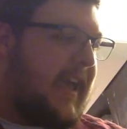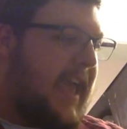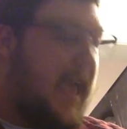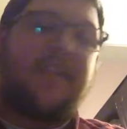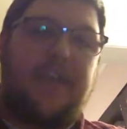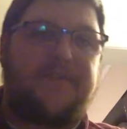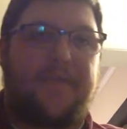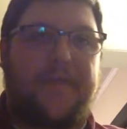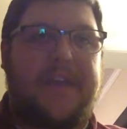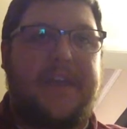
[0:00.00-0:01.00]
is
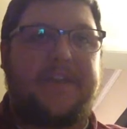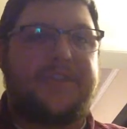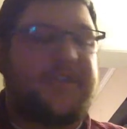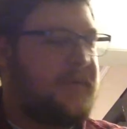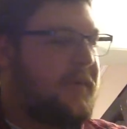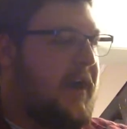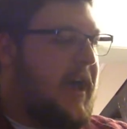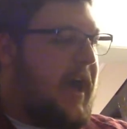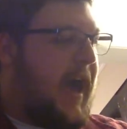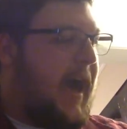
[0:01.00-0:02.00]
a reissue.
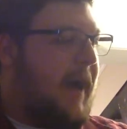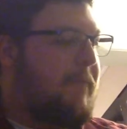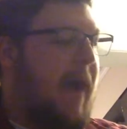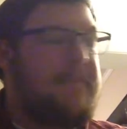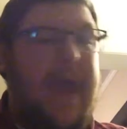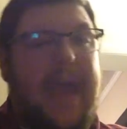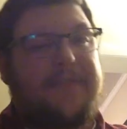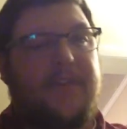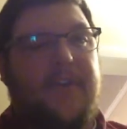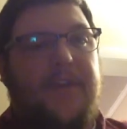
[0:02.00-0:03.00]
I
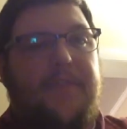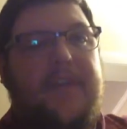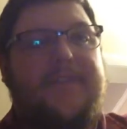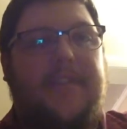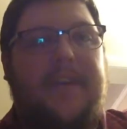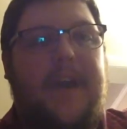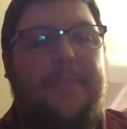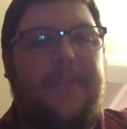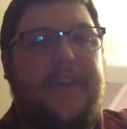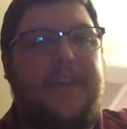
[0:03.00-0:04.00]
passed on an original a
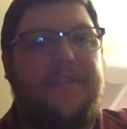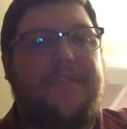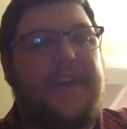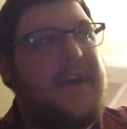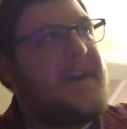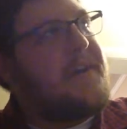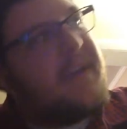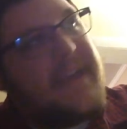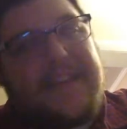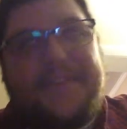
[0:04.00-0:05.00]
couple of years
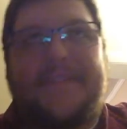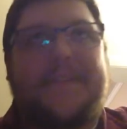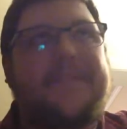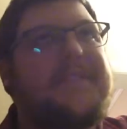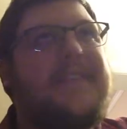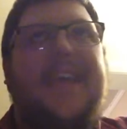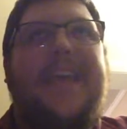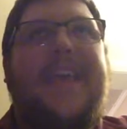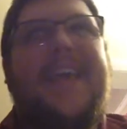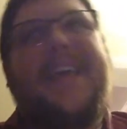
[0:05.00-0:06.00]
ago, and just
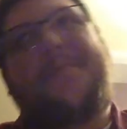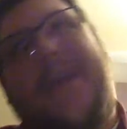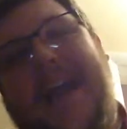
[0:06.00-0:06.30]
I've been